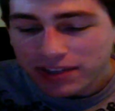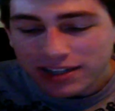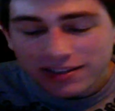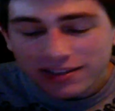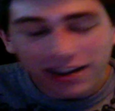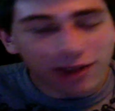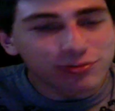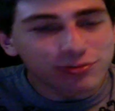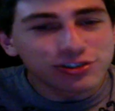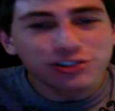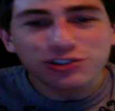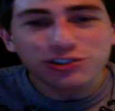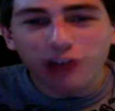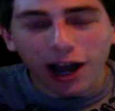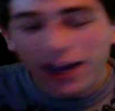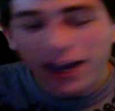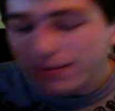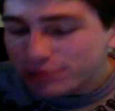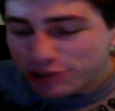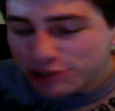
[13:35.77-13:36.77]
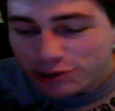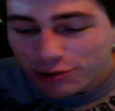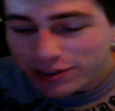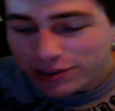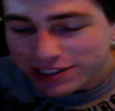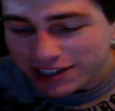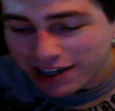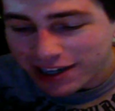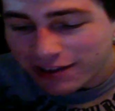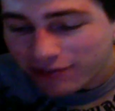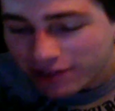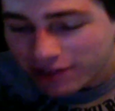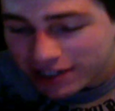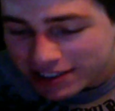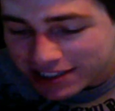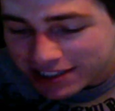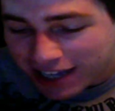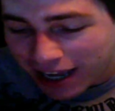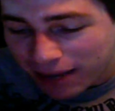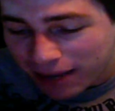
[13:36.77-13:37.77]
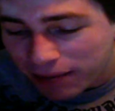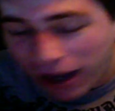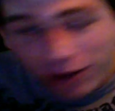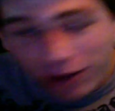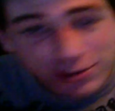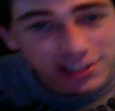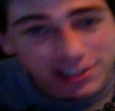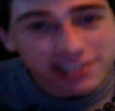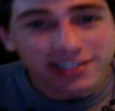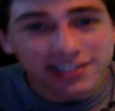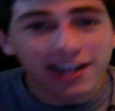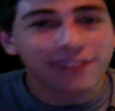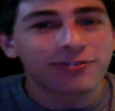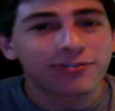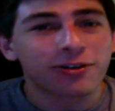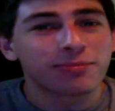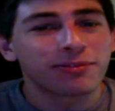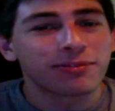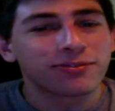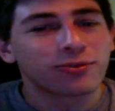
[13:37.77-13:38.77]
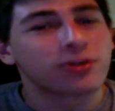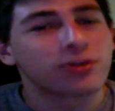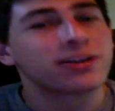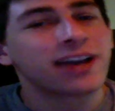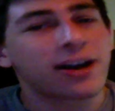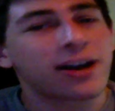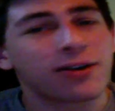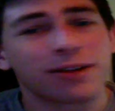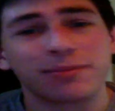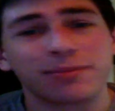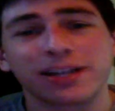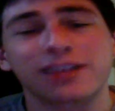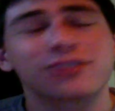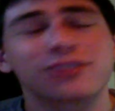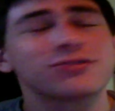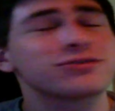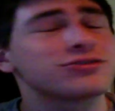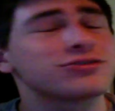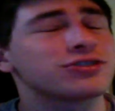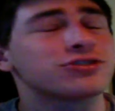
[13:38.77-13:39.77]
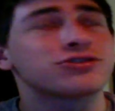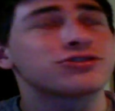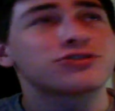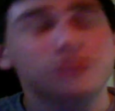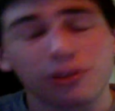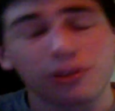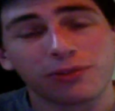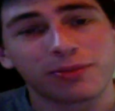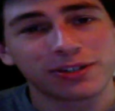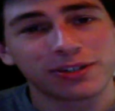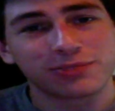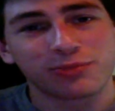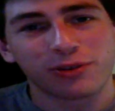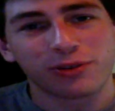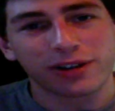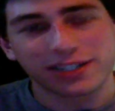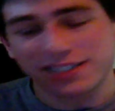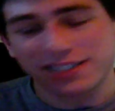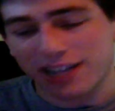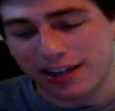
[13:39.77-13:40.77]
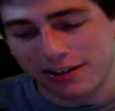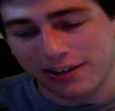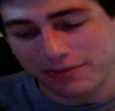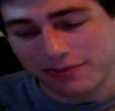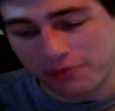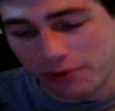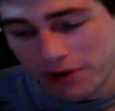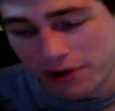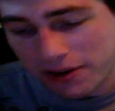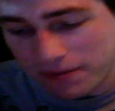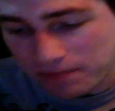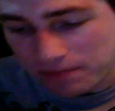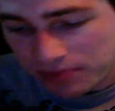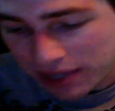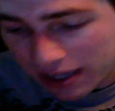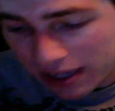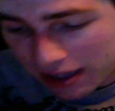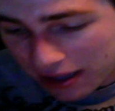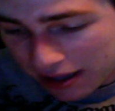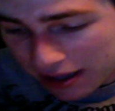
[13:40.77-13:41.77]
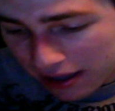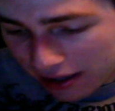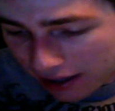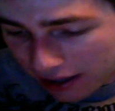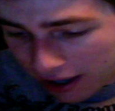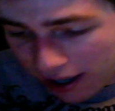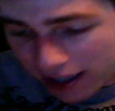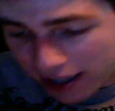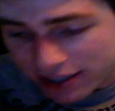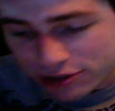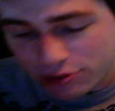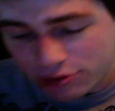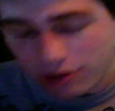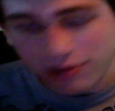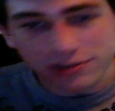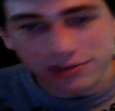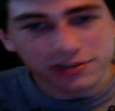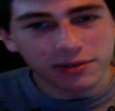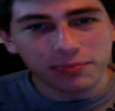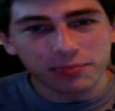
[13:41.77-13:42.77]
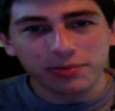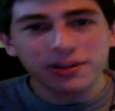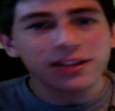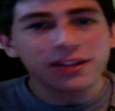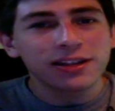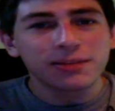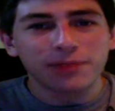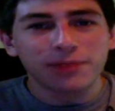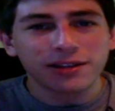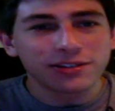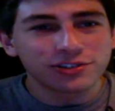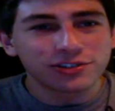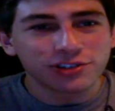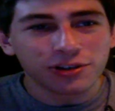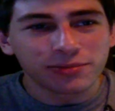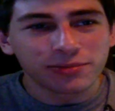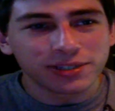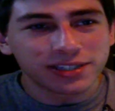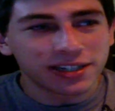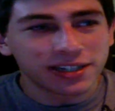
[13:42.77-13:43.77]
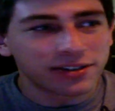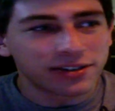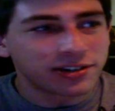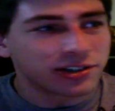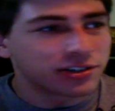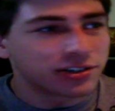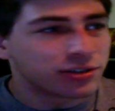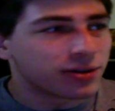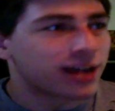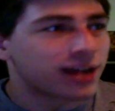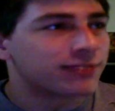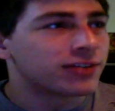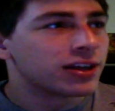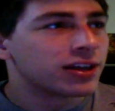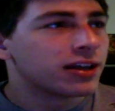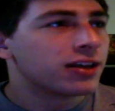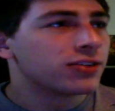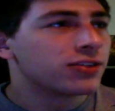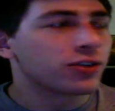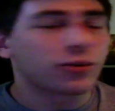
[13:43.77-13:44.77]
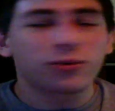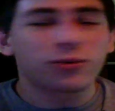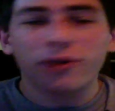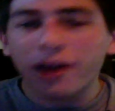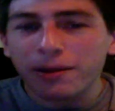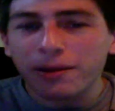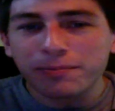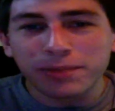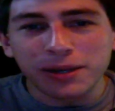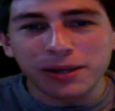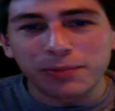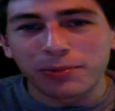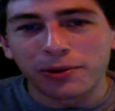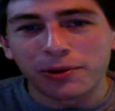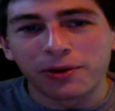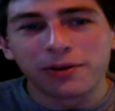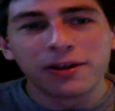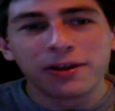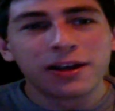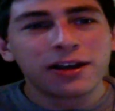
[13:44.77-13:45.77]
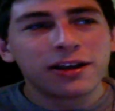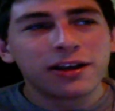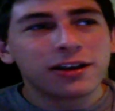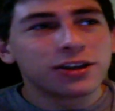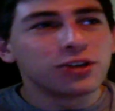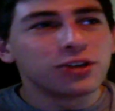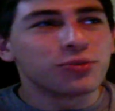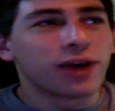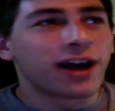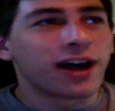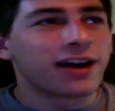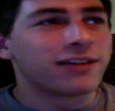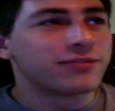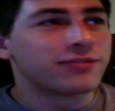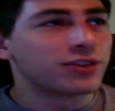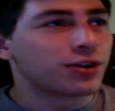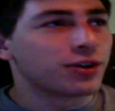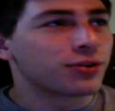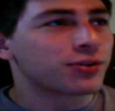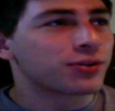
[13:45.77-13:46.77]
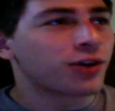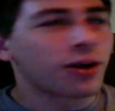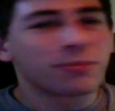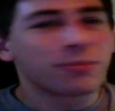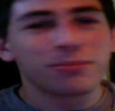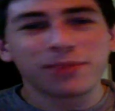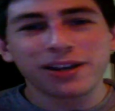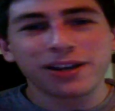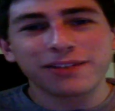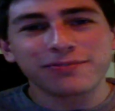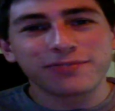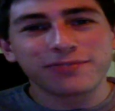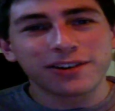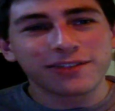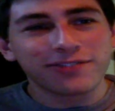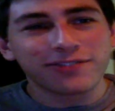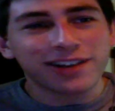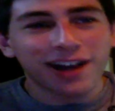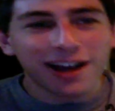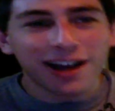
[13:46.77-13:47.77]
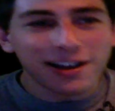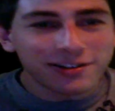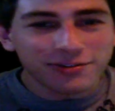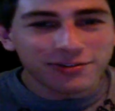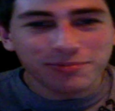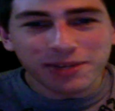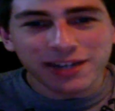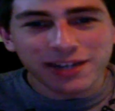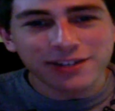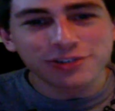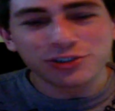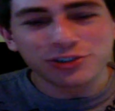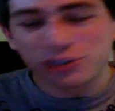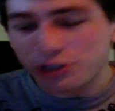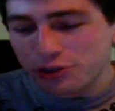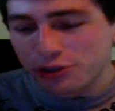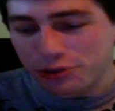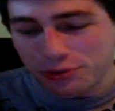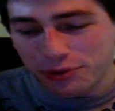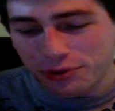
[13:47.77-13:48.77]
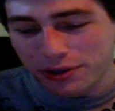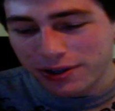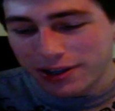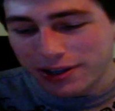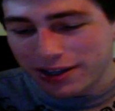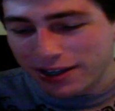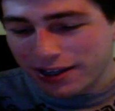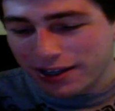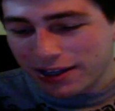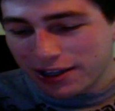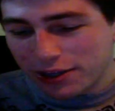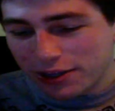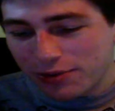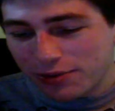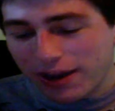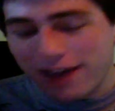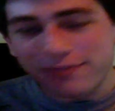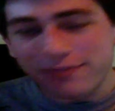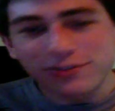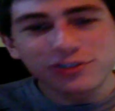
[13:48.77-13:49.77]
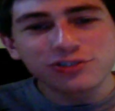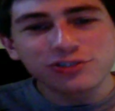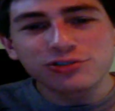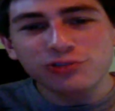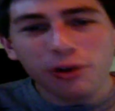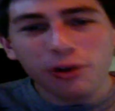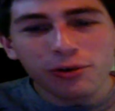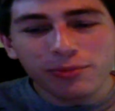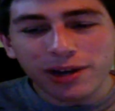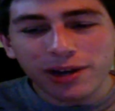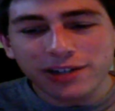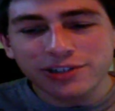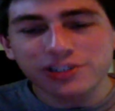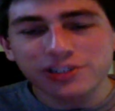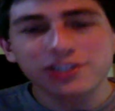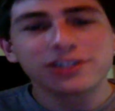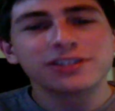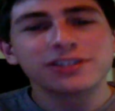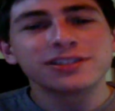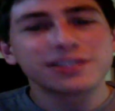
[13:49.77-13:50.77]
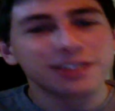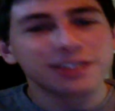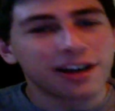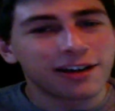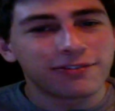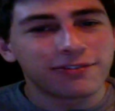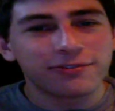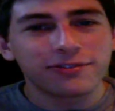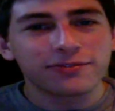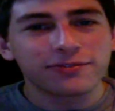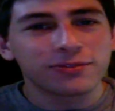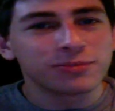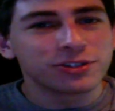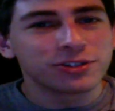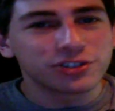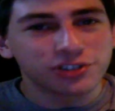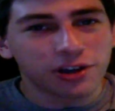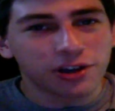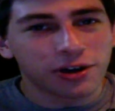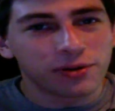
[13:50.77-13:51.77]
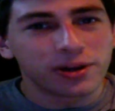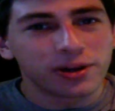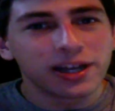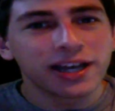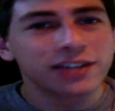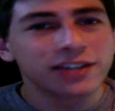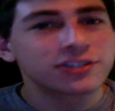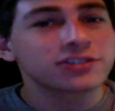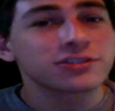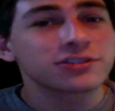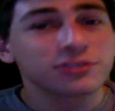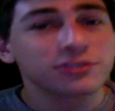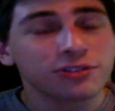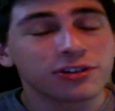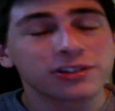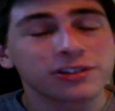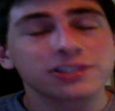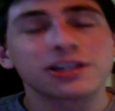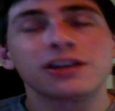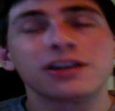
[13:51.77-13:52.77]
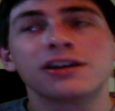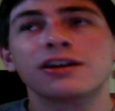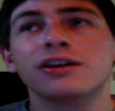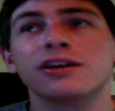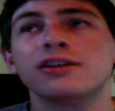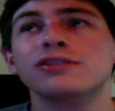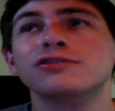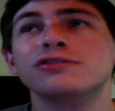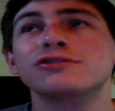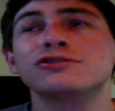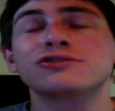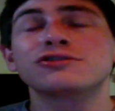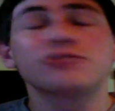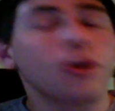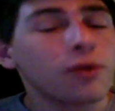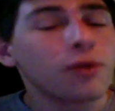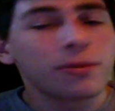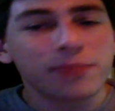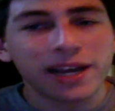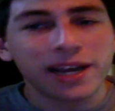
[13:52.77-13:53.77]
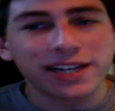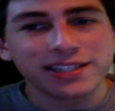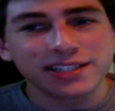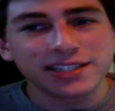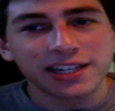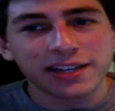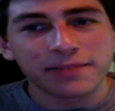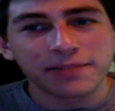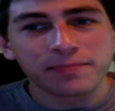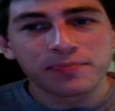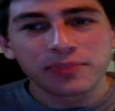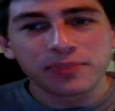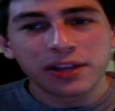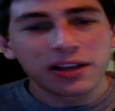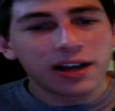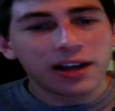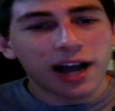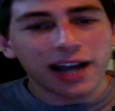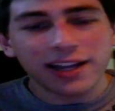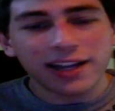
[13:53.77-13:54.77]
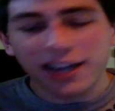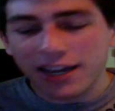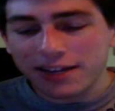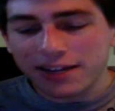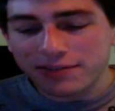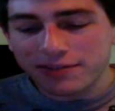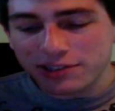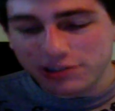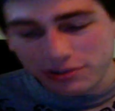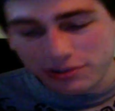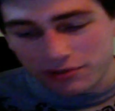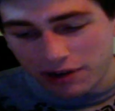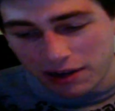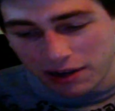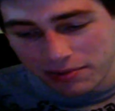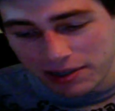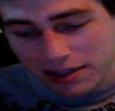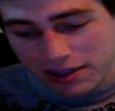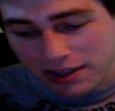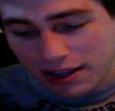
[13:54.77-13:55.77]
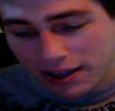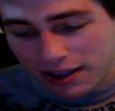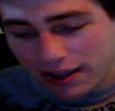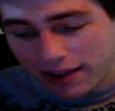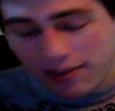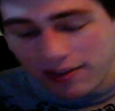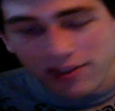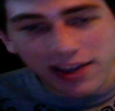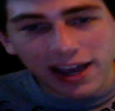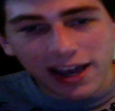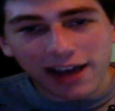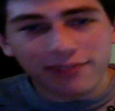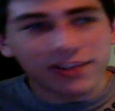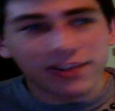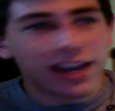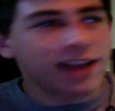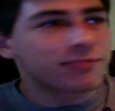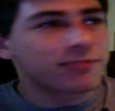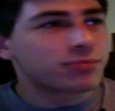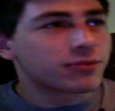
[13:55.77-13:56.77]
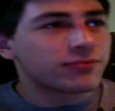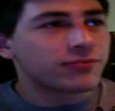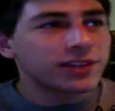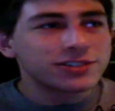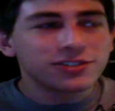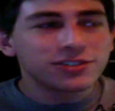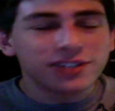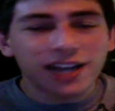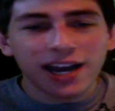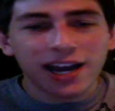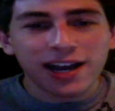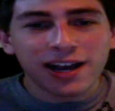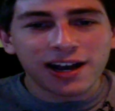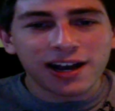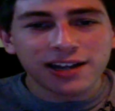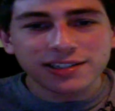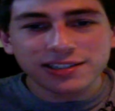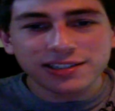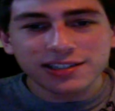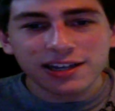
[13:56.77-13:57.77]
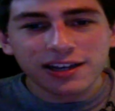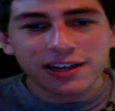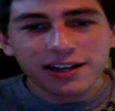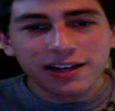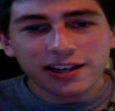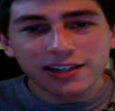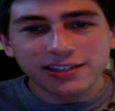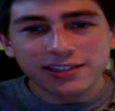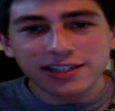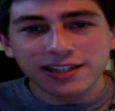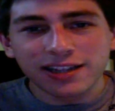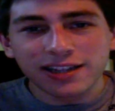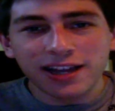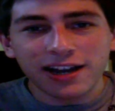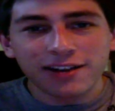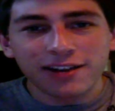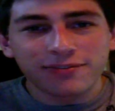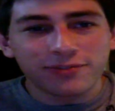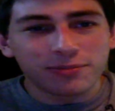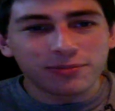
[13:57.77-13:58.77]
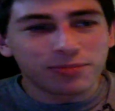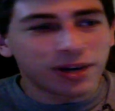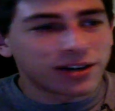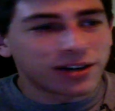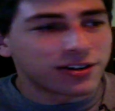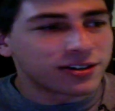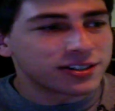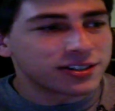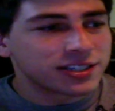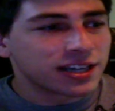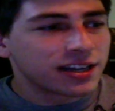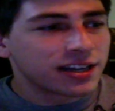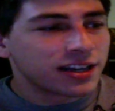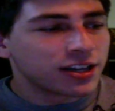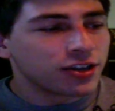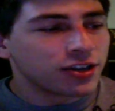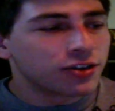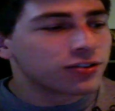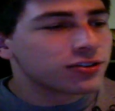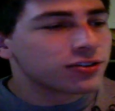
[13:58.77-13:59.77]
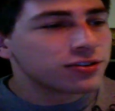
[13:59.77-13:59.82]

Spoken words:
I am so excited for this game. I was excited for it before. Now I'm just so much more excited for it. It draws completely upon the show material. You have the crab people. You have, Cartman making fun of Kyle for being a Jew. You have so much stuff from the show. It just looks so amazing. I can't even describe it. And then they have Professor Chaos is in there for Butters. You're the